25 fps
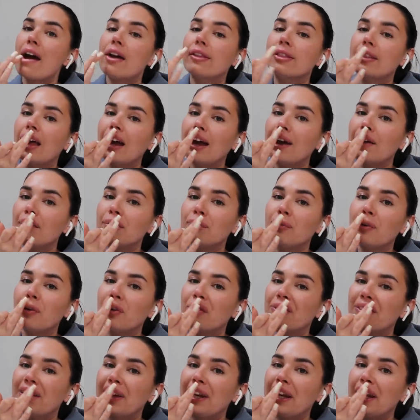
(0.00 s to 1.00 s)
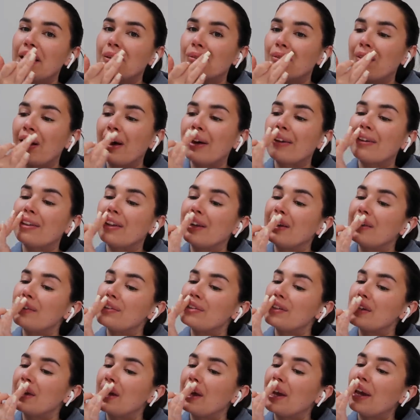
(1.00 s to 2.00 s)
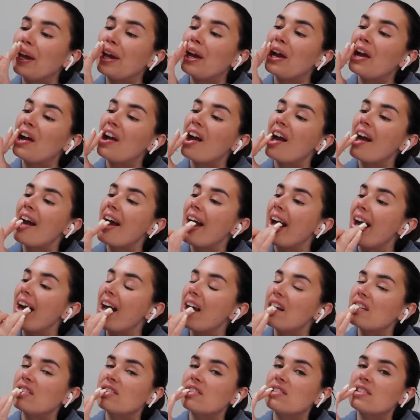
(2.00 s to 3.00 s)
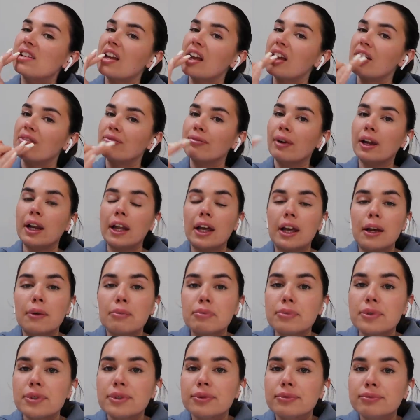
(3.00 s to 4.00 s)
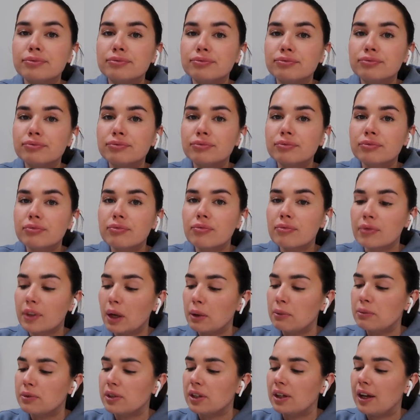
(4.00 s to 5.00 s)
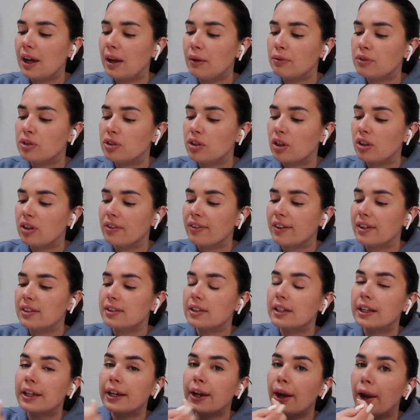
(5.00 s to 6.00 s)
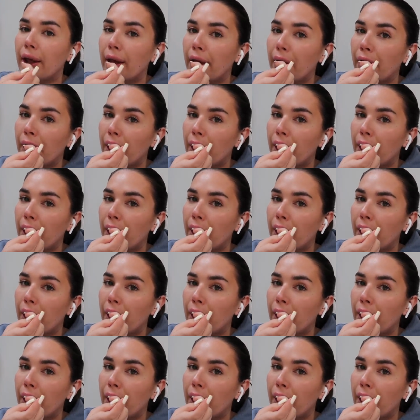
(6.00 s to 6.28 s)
That Morphe lip mask literally saved my lips. So now I'm just on the Vaseline.